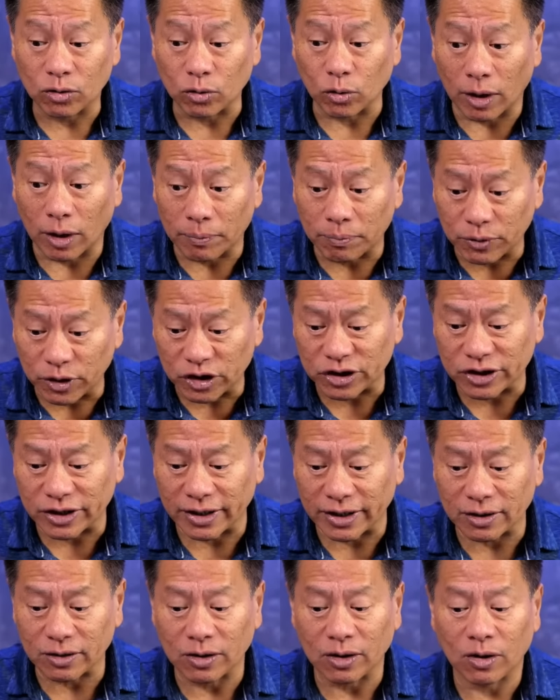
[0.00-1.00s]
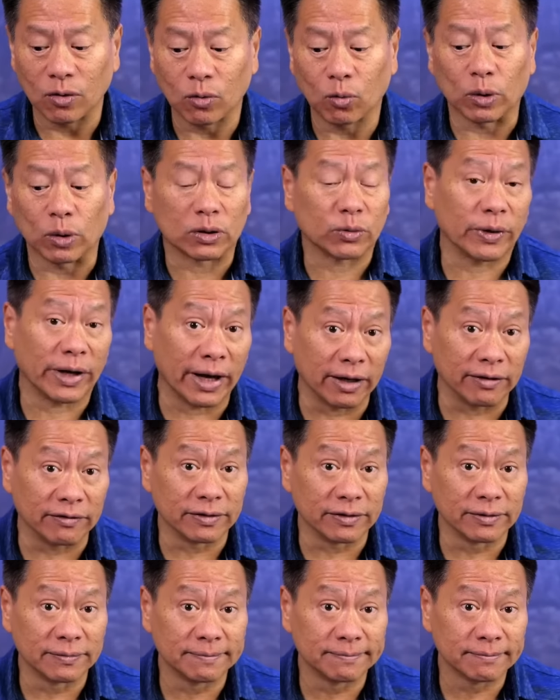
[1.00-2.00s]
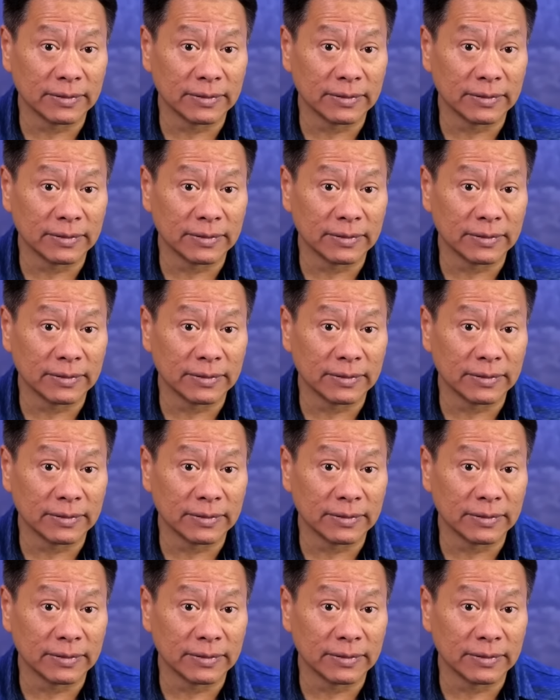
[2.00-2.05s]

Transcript: to appreciate what we have.